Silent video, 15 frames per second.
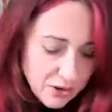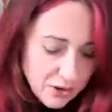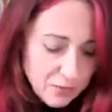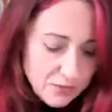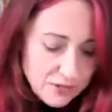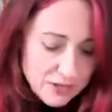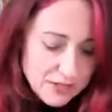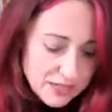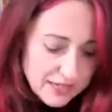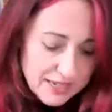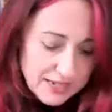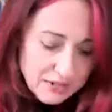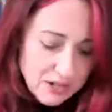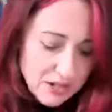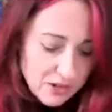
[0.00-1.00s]
confidence in
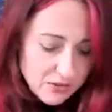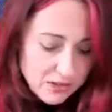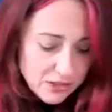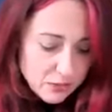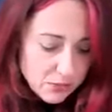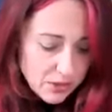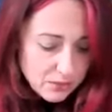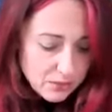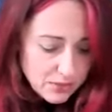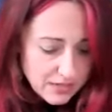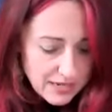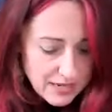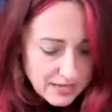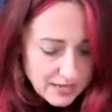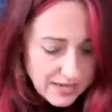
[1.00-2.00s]
our courage is what i would
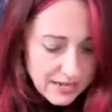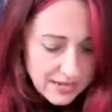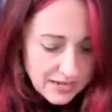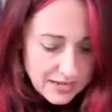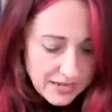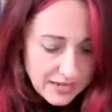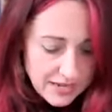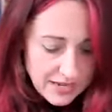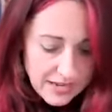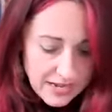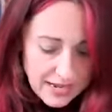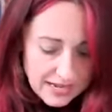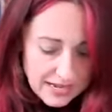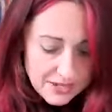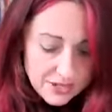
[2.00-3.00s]
say there
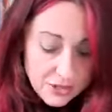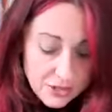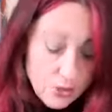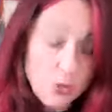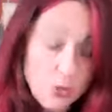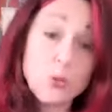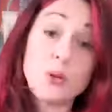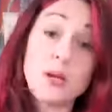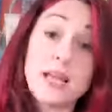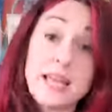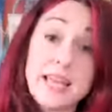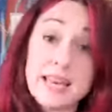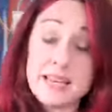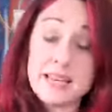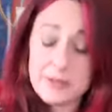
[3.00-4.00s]
and to call
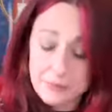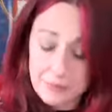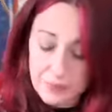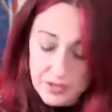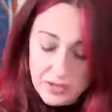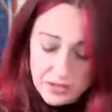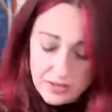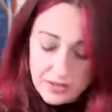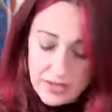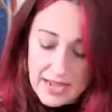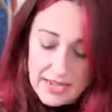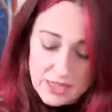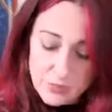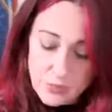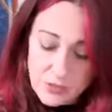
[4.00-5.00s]
in the
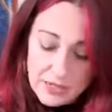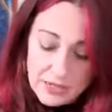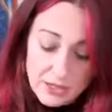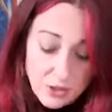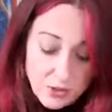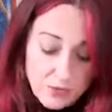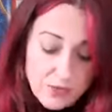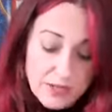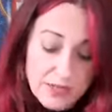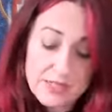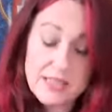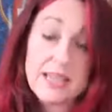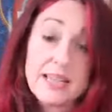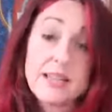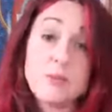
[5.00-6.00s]
aspects of us
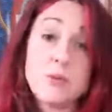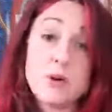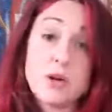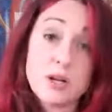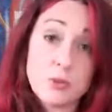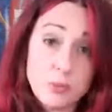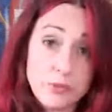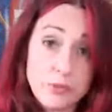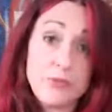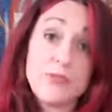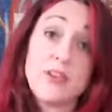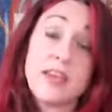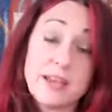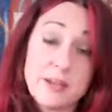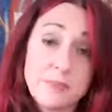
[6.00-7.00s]
that can work with
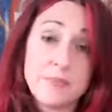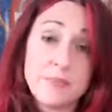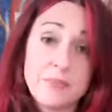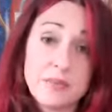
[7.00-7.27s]
fear,